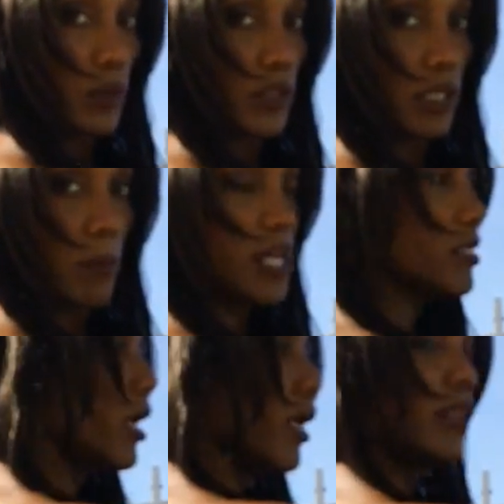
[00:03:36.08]
with the
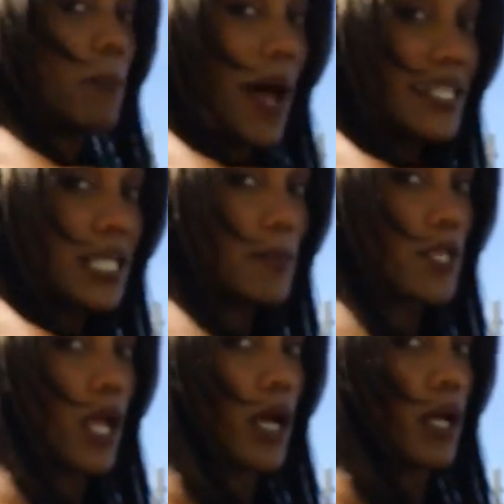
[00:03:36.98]
biceps,
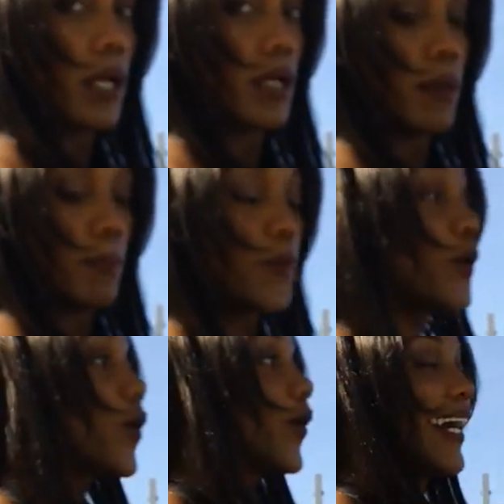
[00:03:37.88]

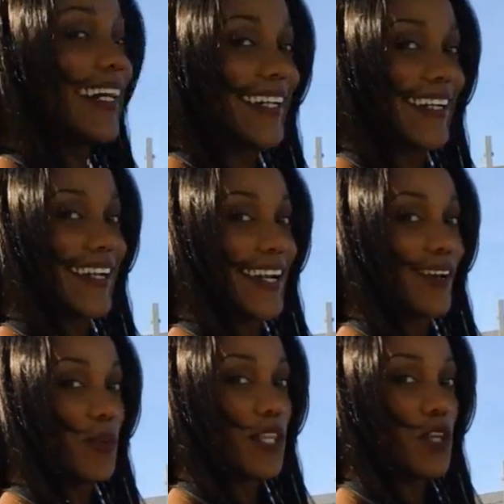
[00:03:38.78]
pull
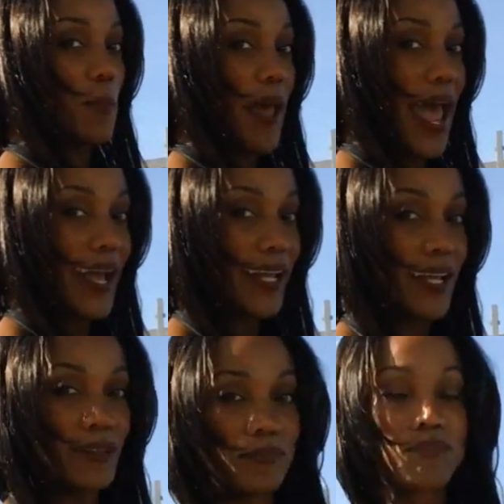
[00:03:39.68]
with your back.
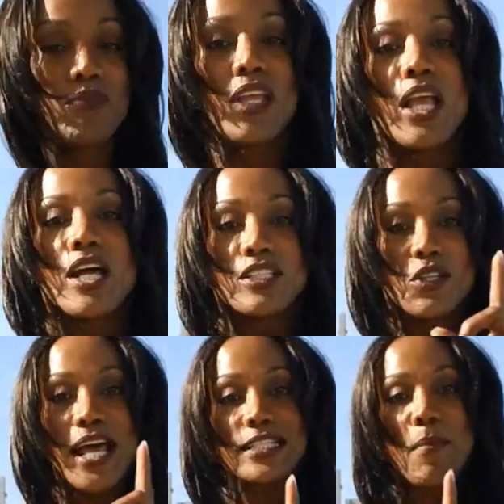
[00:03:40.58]
So
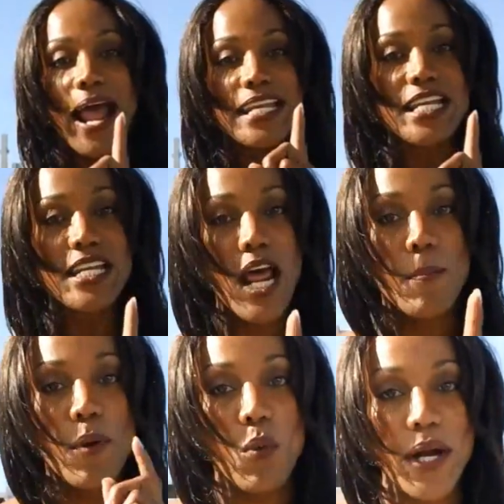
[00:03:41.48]
that's my
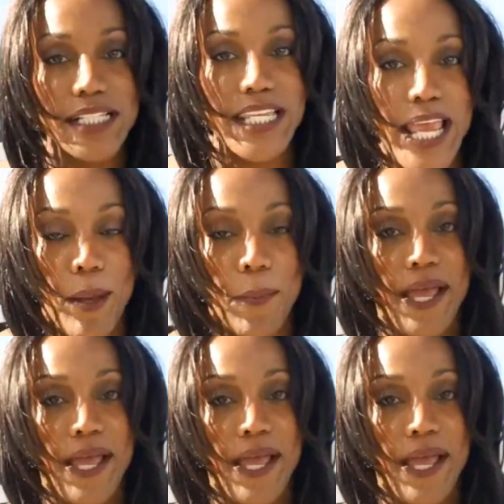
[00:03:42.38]
number one tip.